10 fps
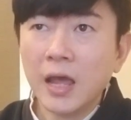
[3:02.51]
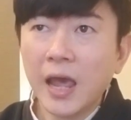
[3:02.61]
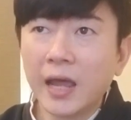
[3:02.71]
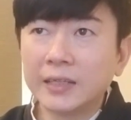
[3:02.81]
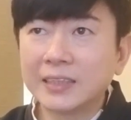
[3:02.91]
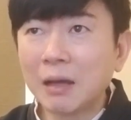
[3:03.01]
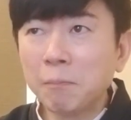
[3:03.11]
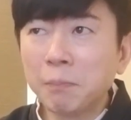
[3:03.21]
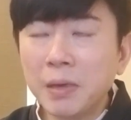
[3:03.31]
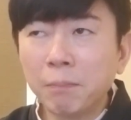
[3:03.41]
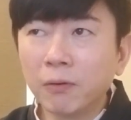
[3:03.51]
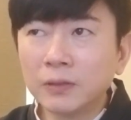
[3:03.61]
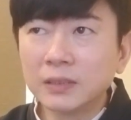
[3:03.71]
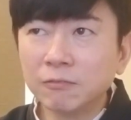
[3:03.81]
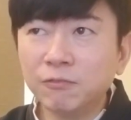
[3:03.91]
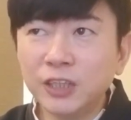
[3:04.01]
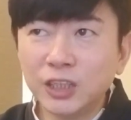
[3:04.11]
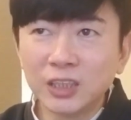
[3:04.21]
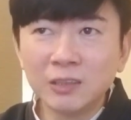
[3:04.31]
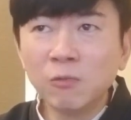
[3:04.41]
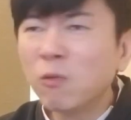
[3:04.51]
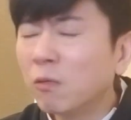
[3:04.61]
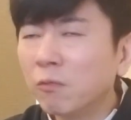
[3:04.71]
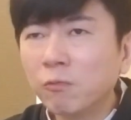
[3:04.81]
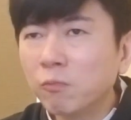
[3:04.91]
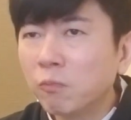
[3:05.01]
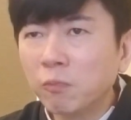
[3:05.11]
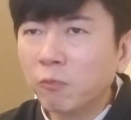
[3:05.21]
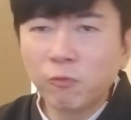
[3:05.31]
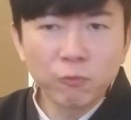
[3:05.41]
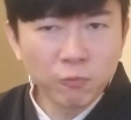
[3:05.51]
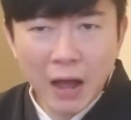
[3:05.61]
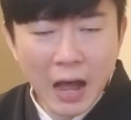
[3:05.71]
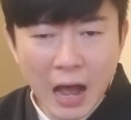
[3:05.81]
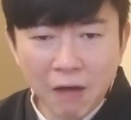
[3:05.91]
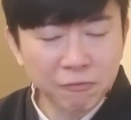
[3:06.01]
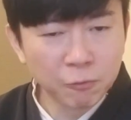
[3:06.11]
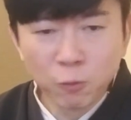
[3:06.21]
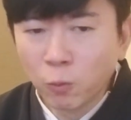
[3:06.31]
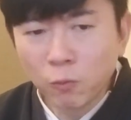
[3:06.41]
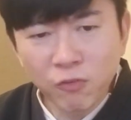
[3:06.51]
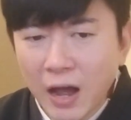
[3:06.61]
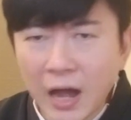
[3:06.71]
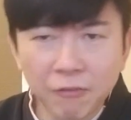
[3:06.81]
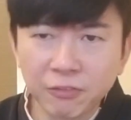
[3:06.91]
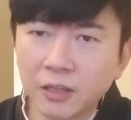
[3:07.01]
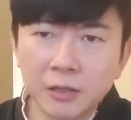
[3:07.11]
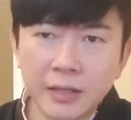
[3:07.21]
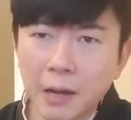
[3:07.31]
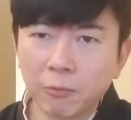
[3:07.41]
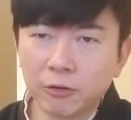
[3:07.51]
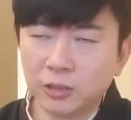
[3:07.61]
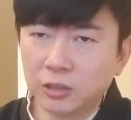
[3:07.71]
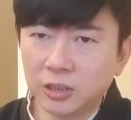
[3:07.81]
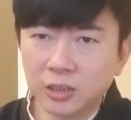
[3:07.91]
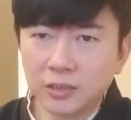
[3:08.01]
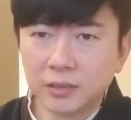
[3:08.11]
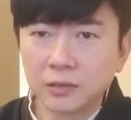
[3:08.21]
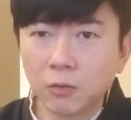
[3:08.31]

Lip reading: And some people's vision far after the time Jesus.